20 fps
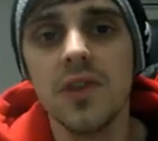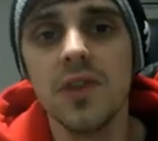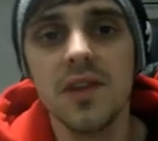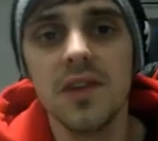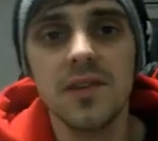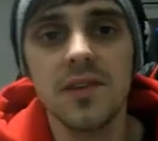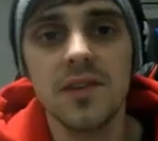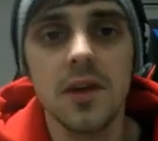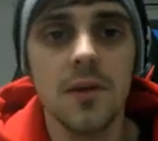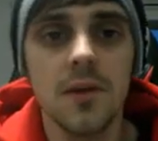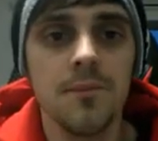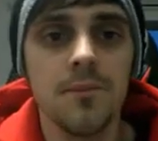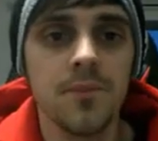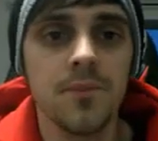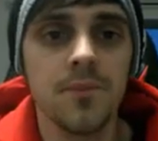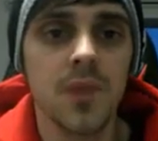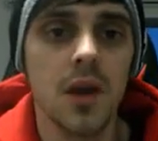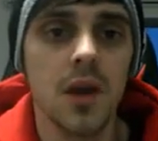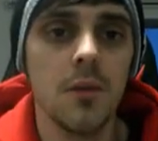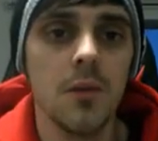There's
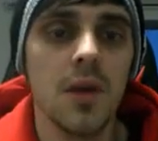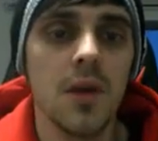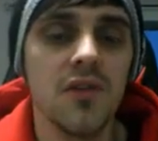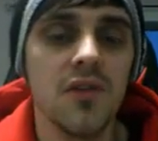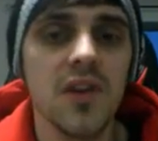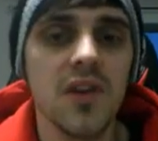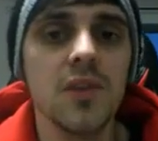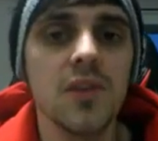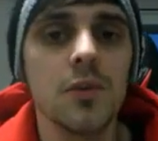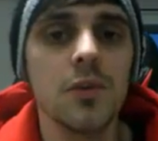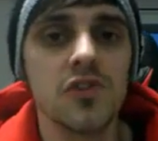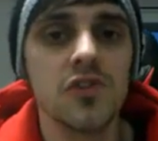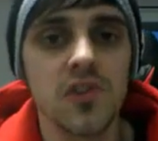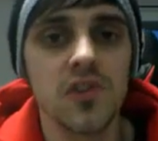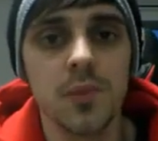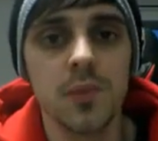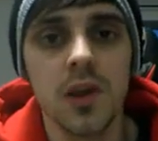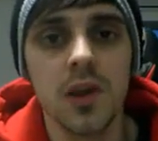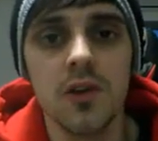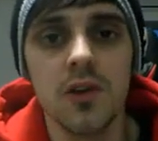my Facebook
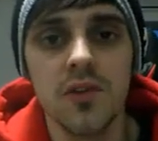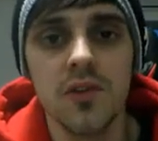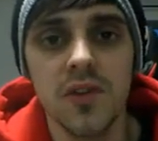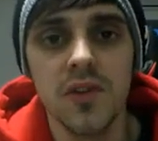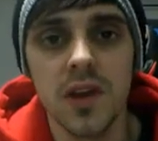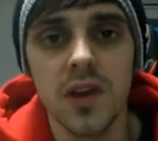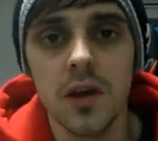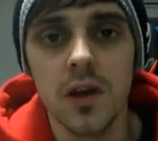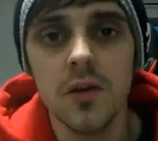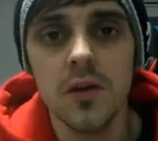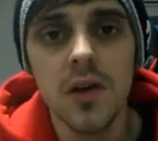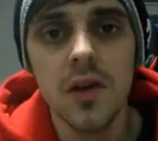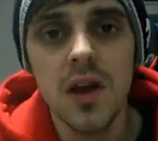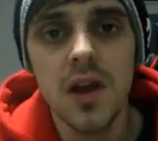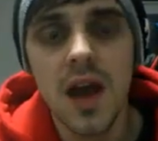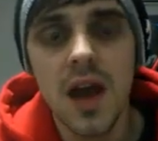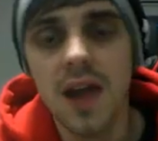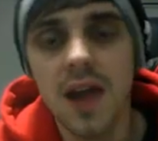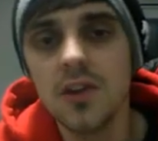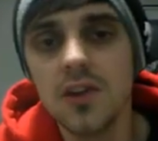just below the video,
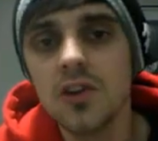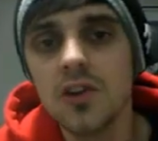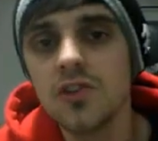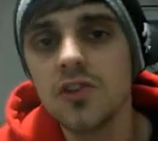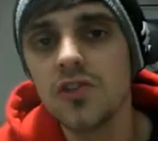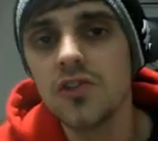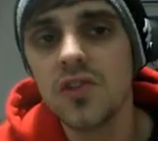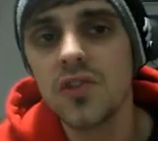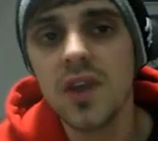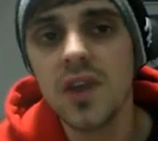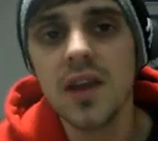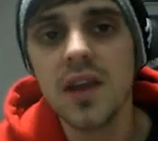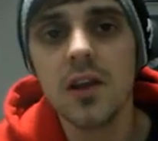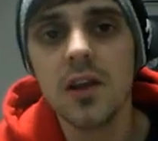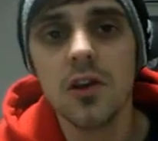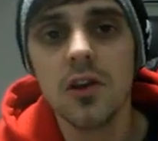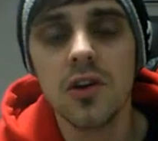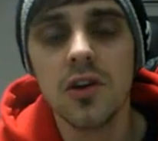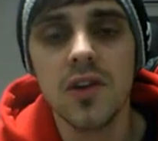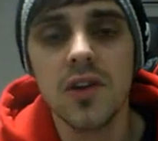and you can just take
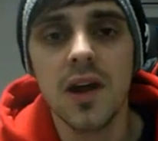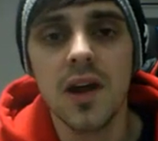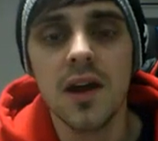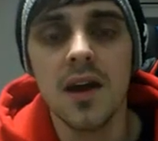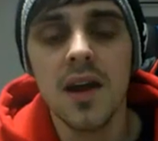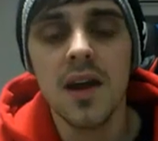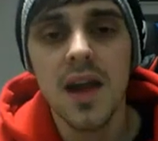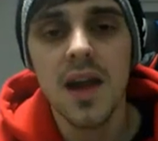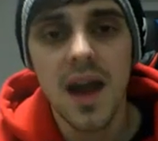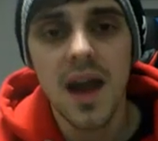a look on that.